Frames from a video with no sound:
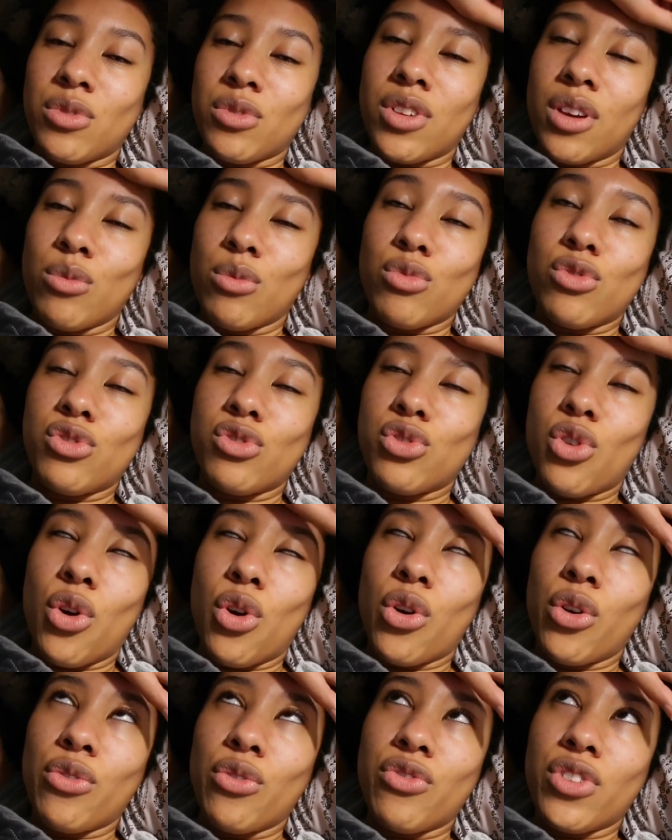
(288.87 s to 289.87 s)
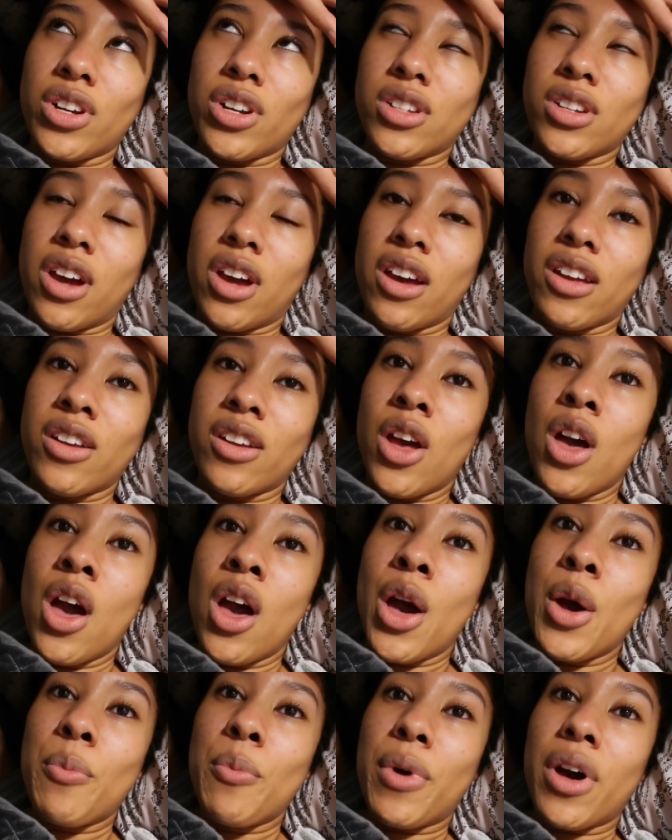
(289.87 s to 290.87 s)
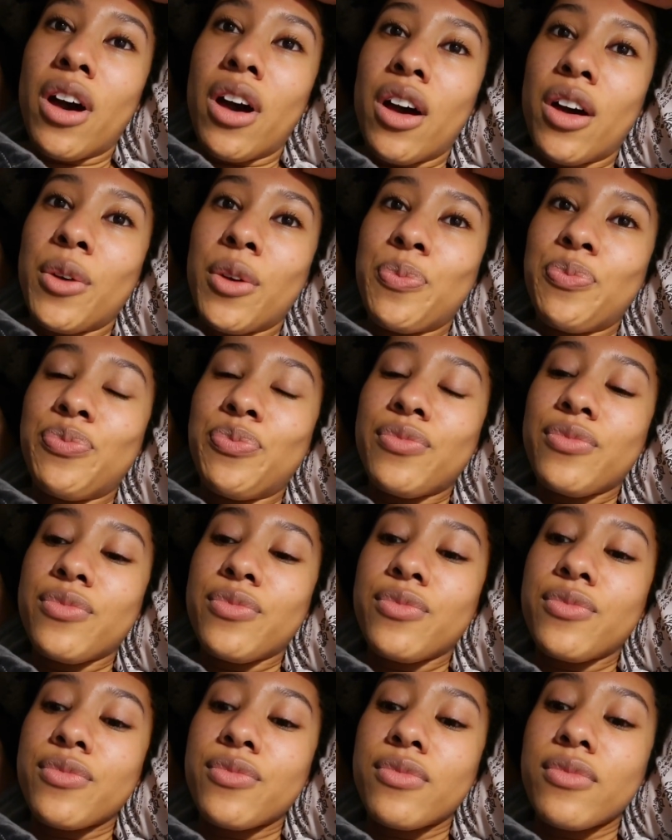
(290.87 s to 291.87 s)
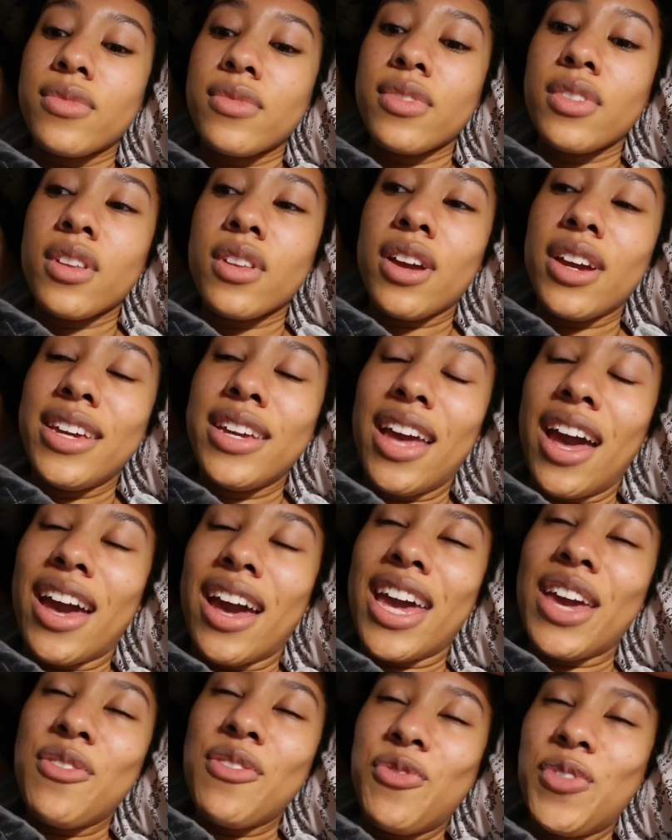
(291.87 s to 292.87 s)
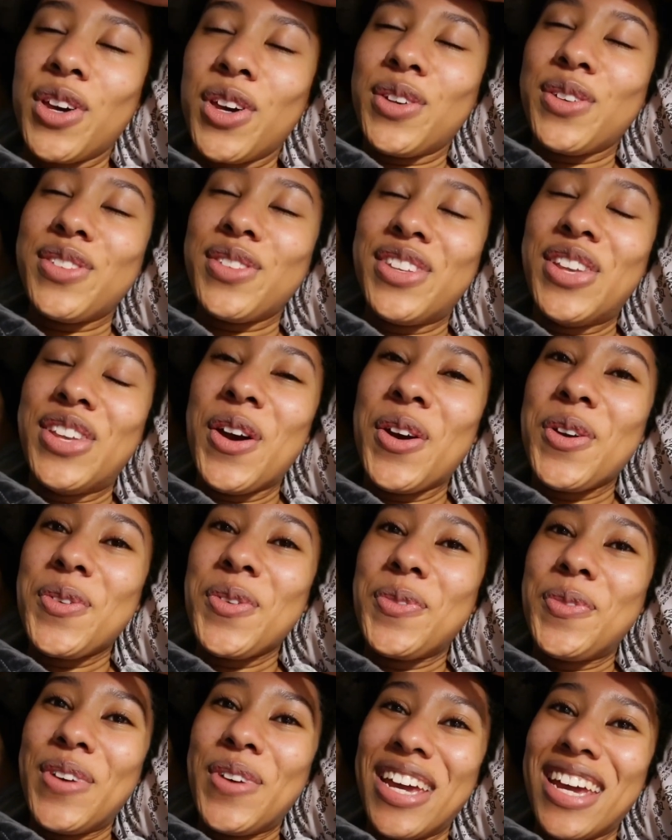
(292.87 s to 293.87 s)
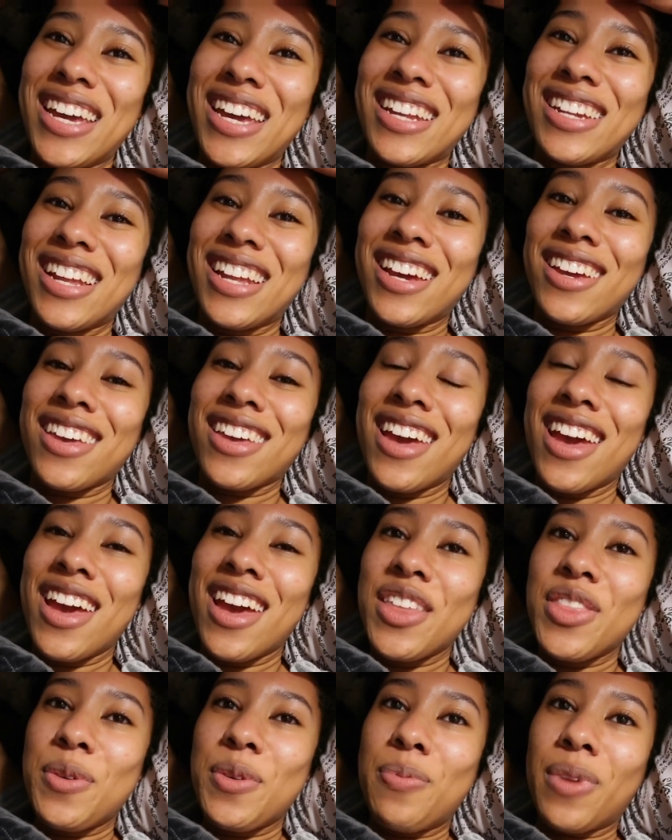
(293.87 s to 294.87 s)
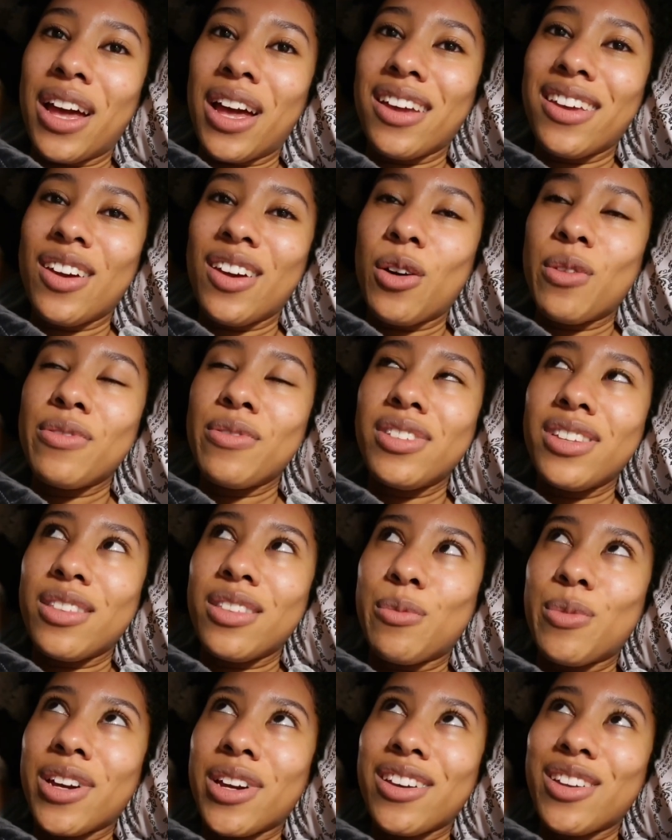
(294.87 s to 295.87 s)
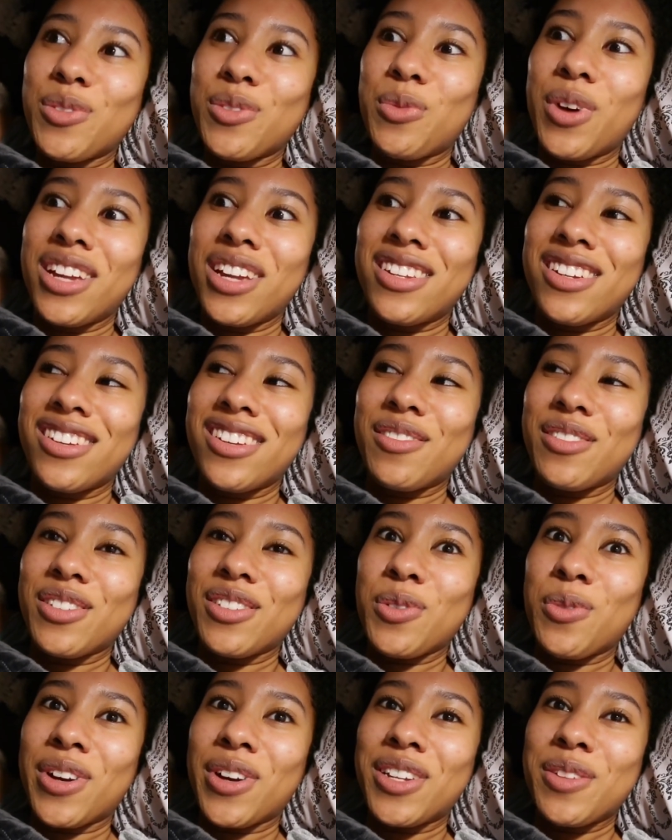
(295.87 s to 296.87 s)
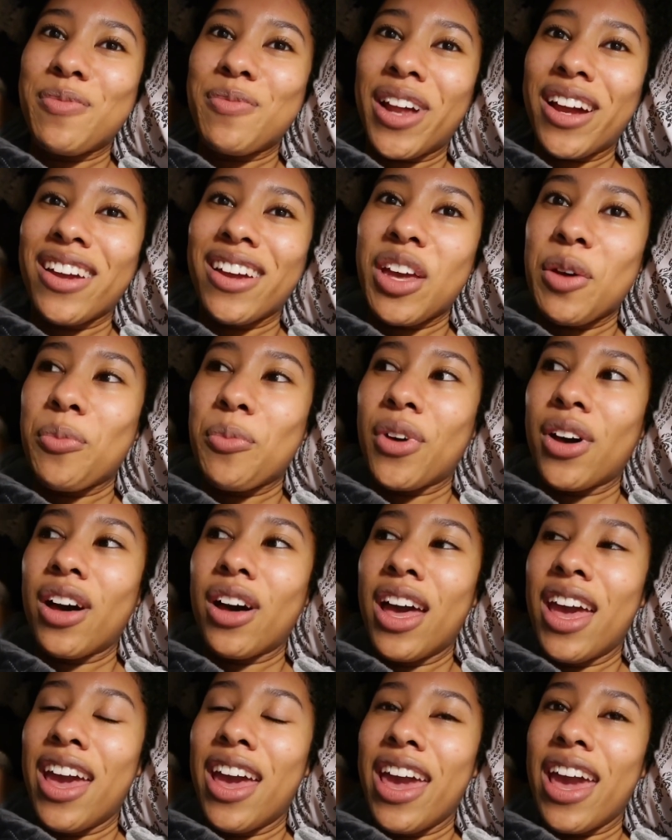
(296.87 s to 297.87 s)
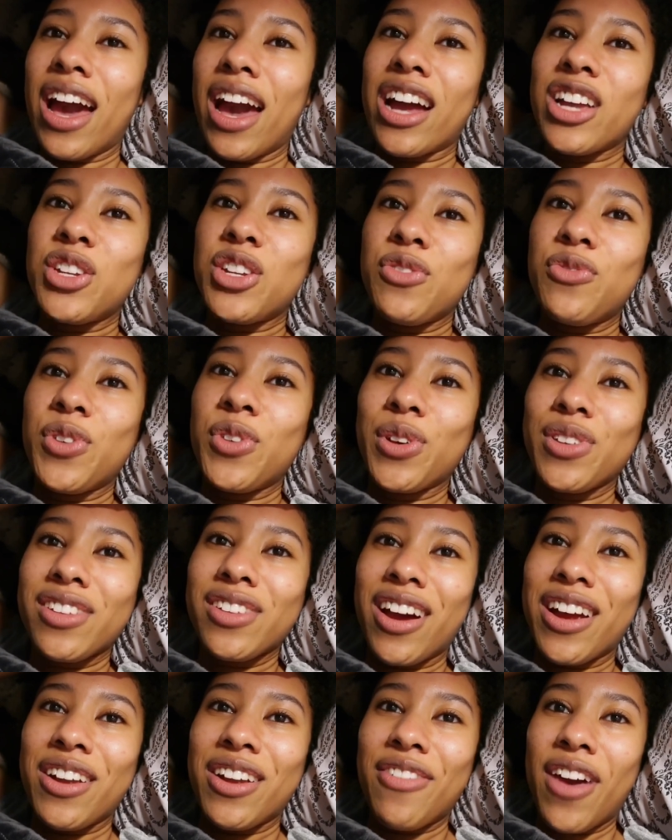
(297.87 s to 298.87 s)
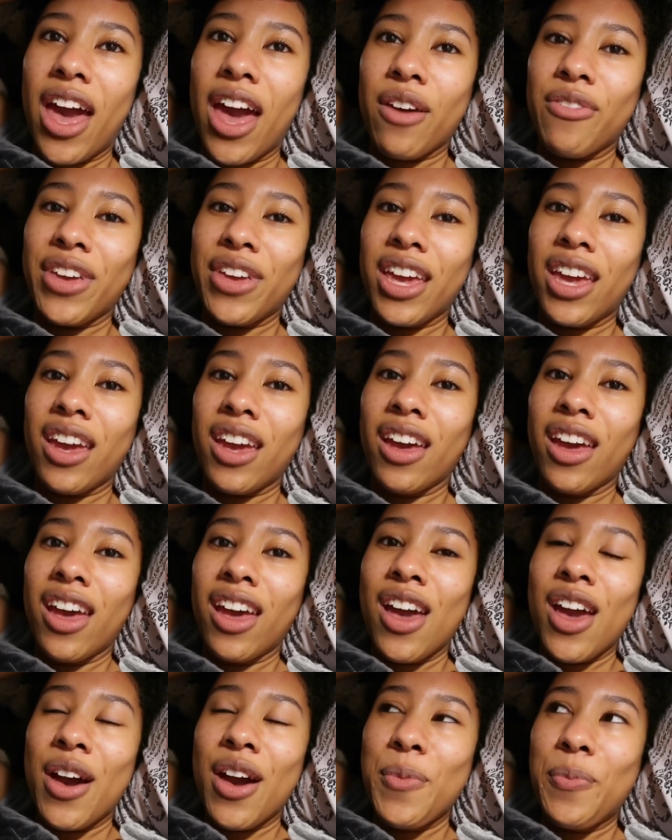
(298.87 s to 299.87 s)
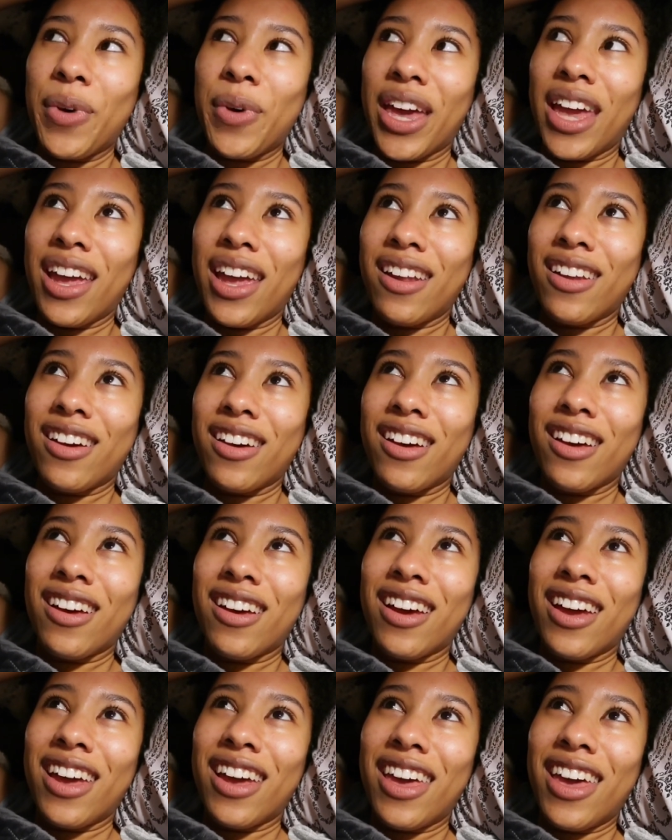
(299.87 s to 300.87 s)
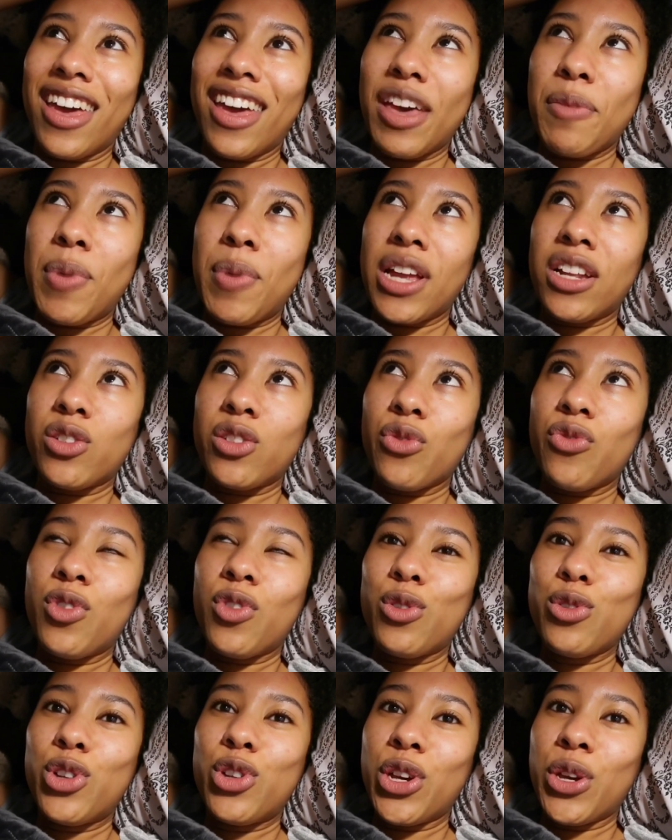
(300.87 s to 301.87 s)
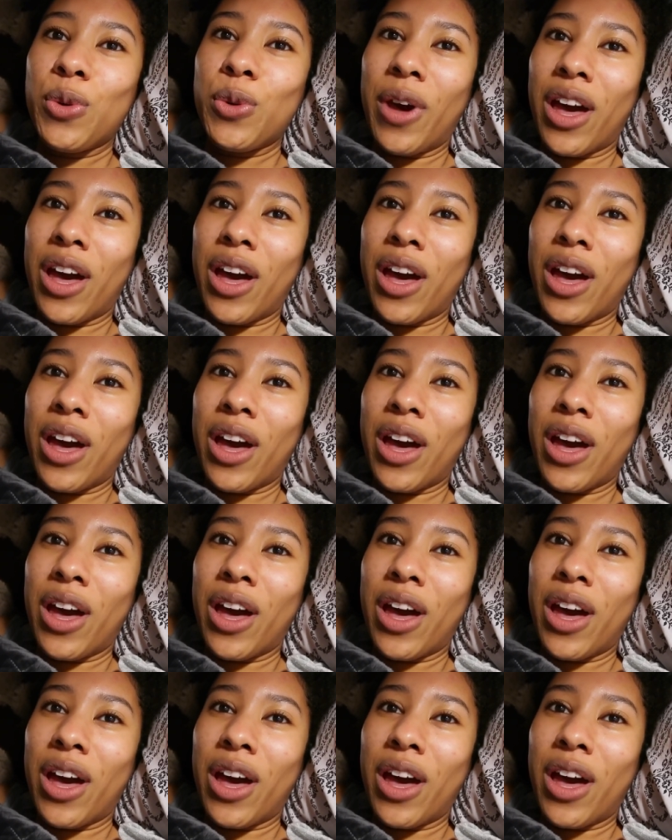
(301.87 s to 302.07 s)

because I'm so freaking tired. But um yeah, it feels so weird. Like the blanket, obviously the blanket's weighted, it's a weighted blanket, but it actually feels kind of heavy, but in a but it doesn't feel too